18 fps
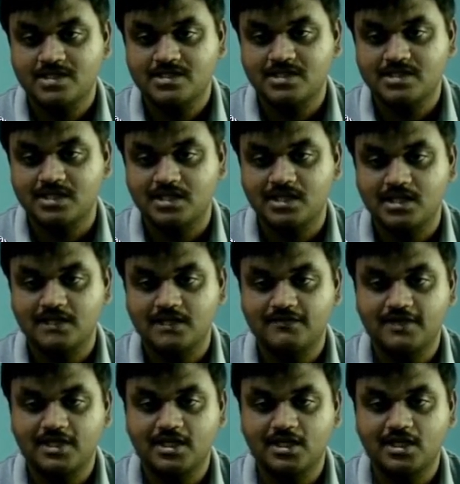see,
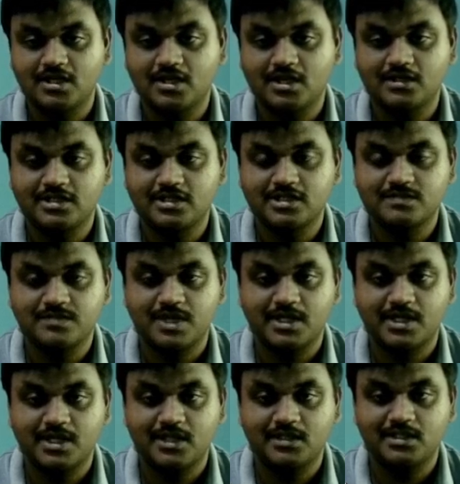if you click on this
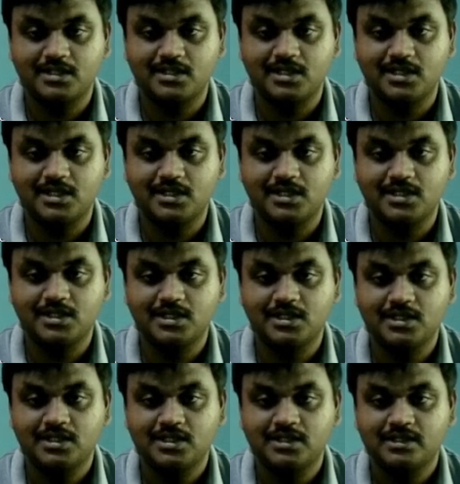button delete,
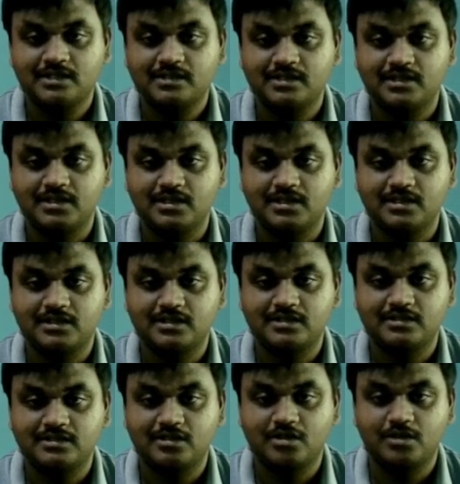see
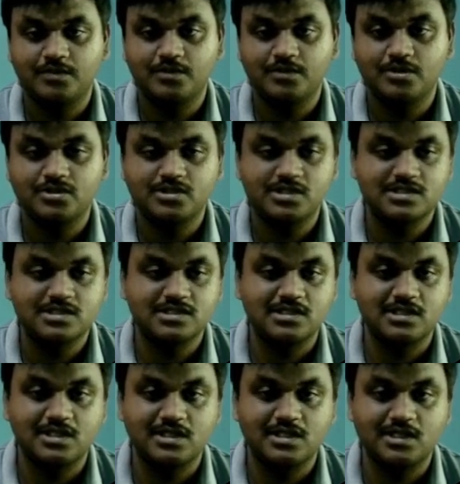this third post is
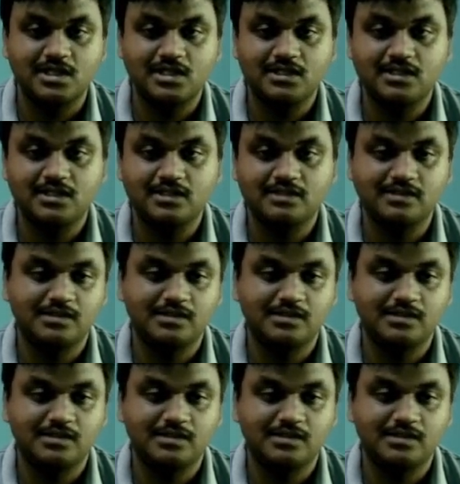deleted.